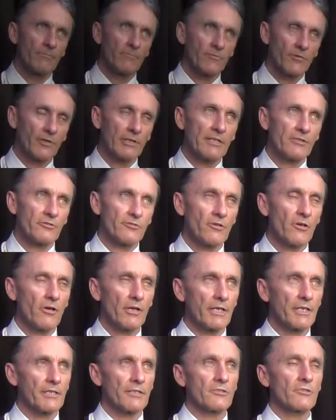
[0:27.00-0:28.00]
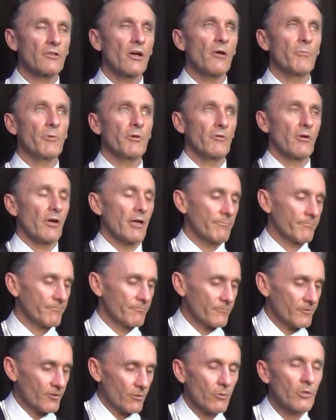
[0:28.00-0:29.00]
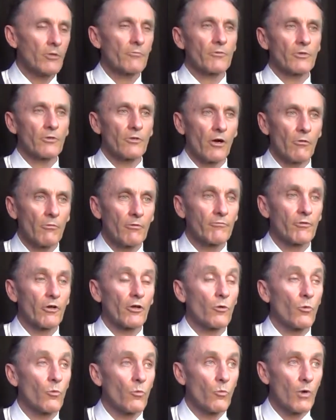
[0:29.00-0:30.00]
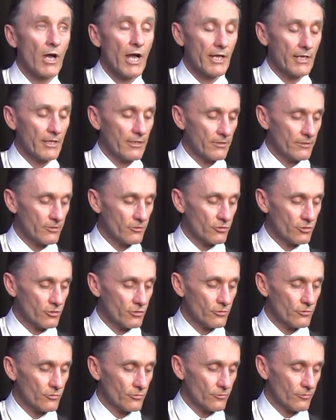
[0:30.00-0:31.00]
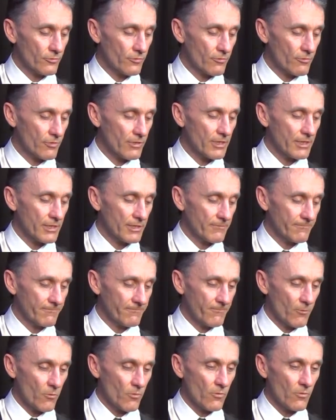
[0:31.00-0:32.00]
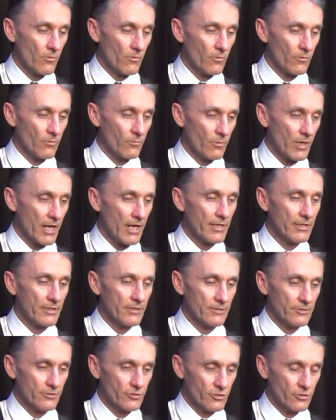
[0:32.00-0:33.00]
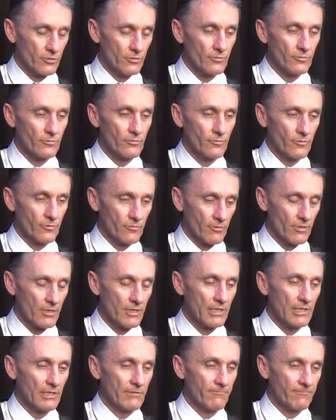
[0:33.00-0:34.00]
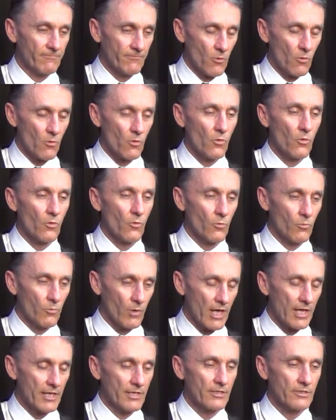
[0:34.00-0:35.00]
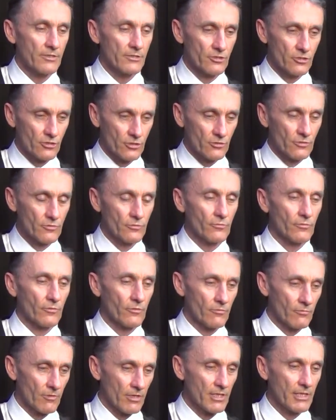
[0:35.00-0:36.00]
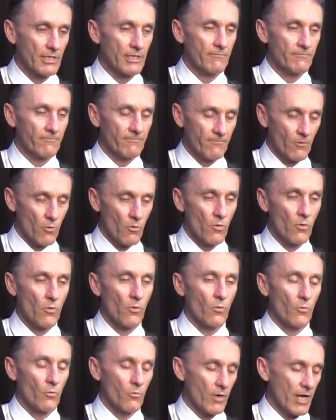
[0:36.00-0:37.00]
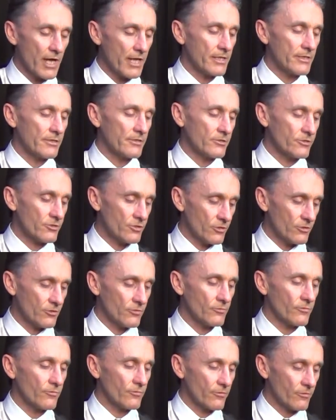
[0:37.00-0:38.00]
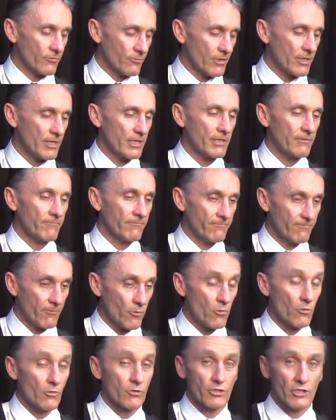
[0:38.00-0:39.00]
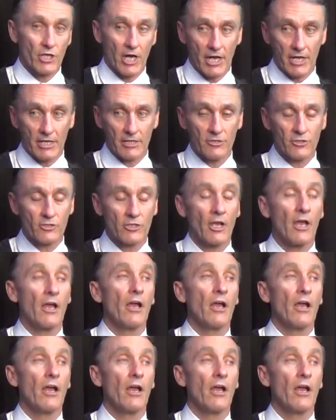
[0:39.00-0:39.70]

So let's try and get the timing right. So what have we got? We've got a 1, 2, 3, 4, 1, 2, 3, 4, 1, 2, 3, 4, 1, 2, 3, 4, change.